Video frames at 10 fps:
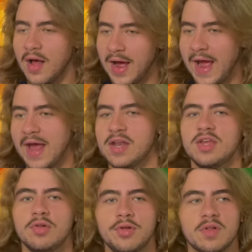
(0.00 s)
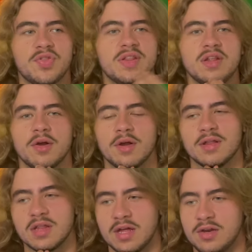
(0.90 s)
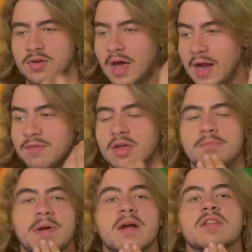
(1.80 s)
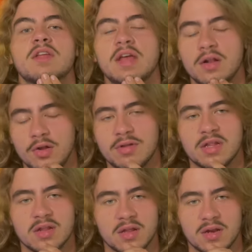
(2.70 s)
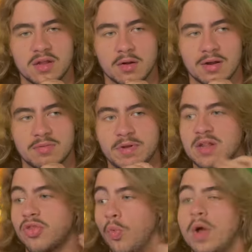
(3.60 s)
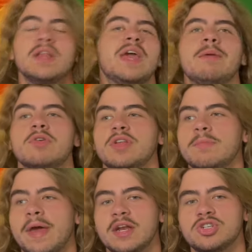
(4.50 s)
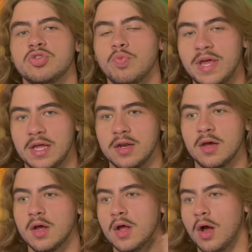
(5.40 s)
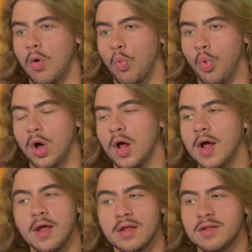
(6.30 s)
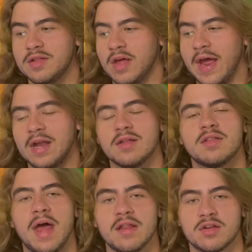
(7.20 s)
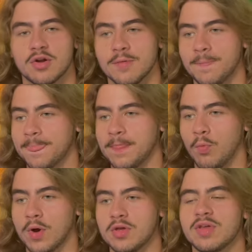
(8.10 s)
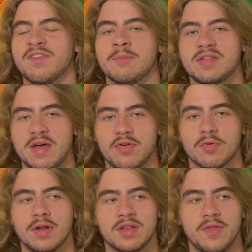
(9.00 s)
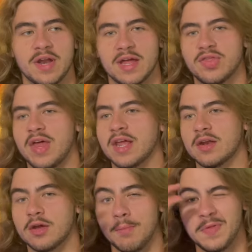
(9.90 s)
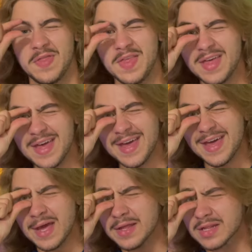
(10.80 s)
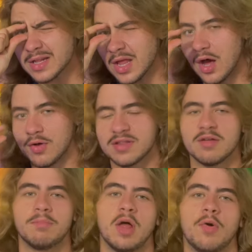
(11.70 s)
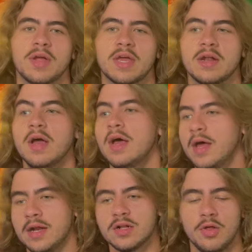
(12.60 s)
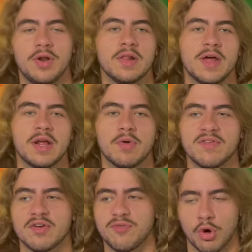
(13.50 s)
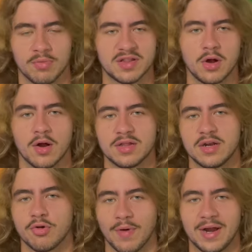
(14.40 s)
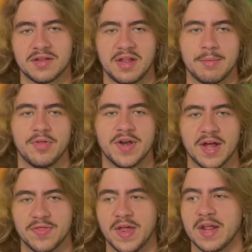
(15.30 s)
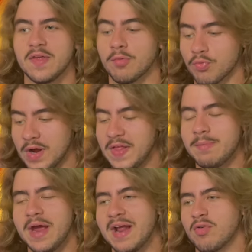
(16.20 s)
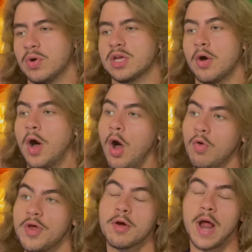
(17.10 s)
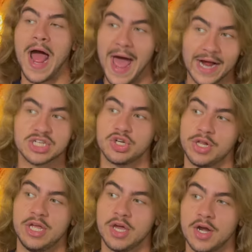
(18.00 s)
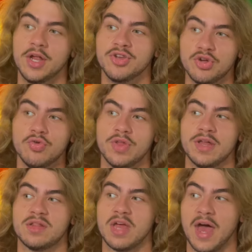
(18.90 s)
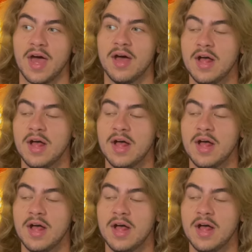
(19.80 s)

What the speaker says: And you lose the series, and you kind of get embarrassed in losing said series because the one game you did manage to win was a disaster where you give up 7 runs in the ninth inning and come this close to blowing it, including letting one of your former stars hit a grand slam in the ninth inning that really made everyone go, oh, they're actually gonna do this, yeah?